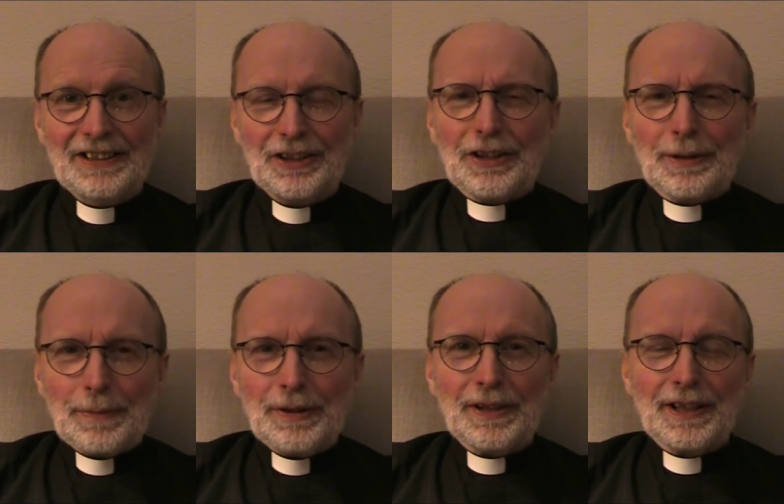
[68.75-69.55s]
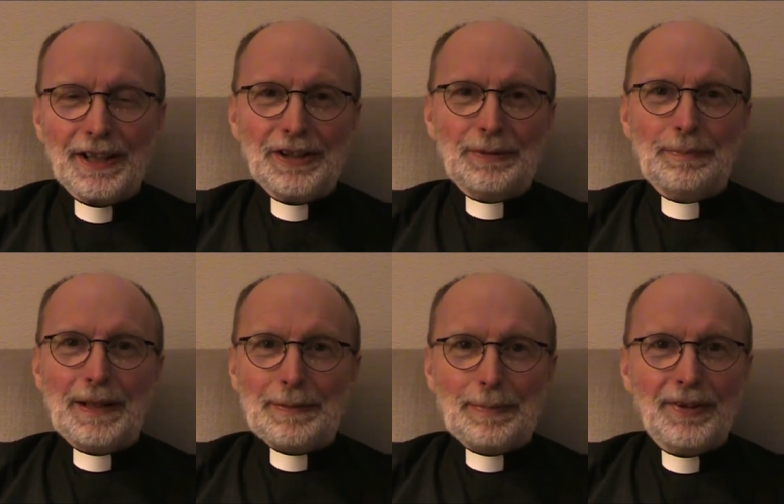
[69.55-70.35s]
to communicate to
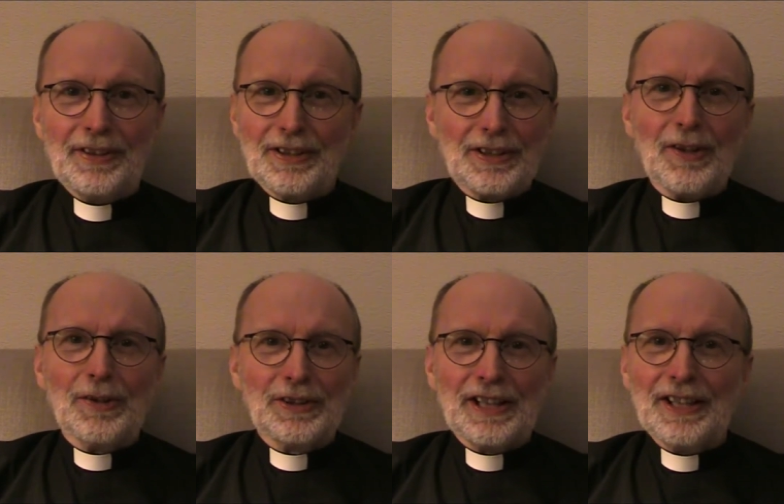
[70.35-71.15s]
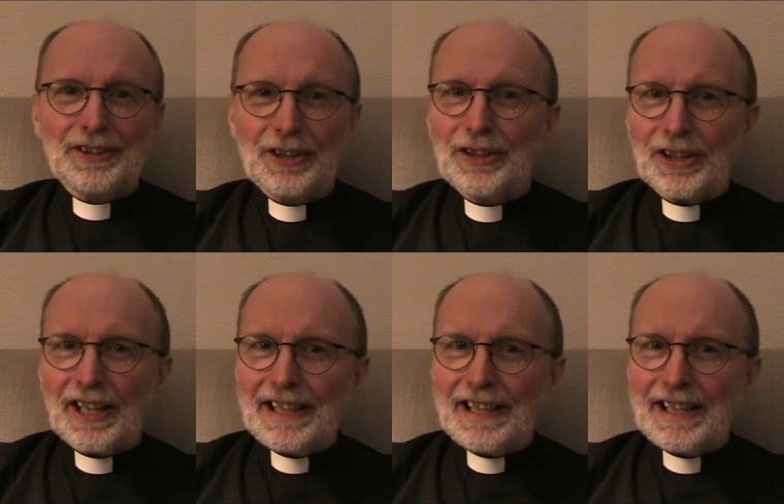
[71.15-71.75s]
people that God isn't